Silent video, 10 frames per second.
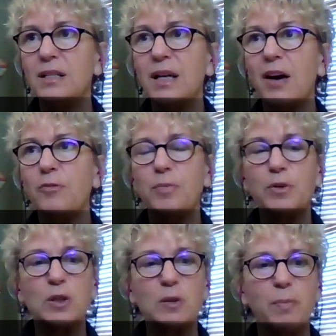to have
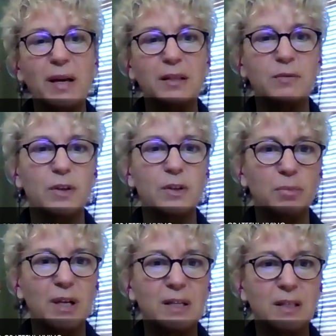perspective on the
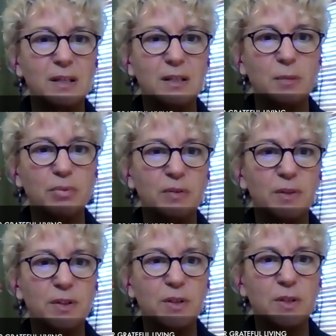blessings, the
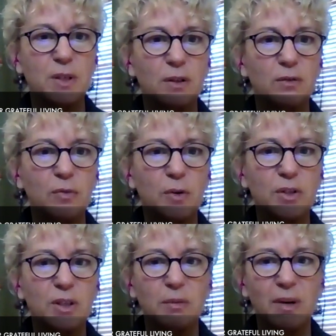privileges, and the good
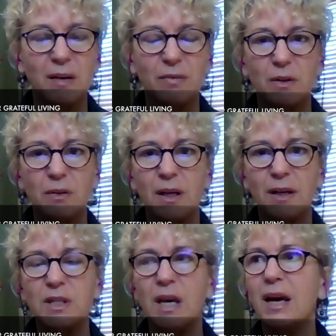fortune that we have in our
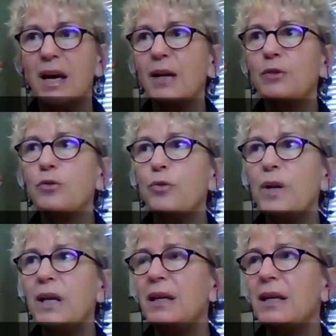lives, and
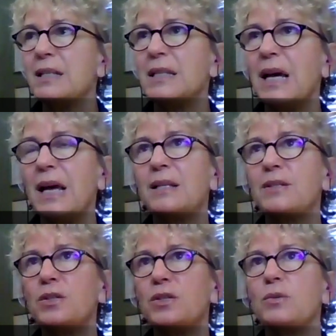really
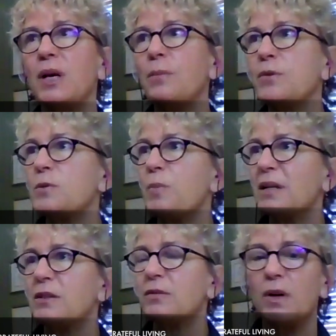attend to get
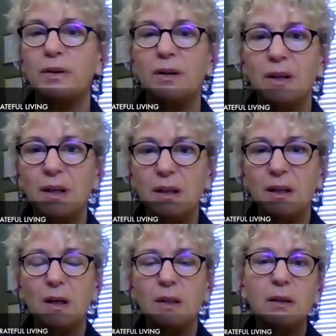perspective on
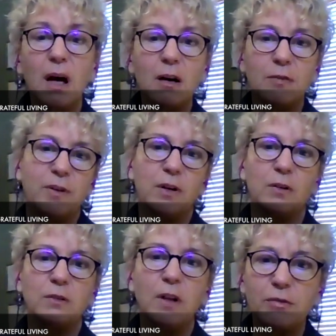love and
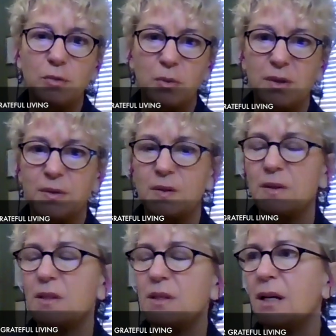our loved
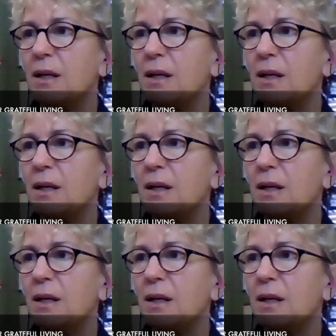ones.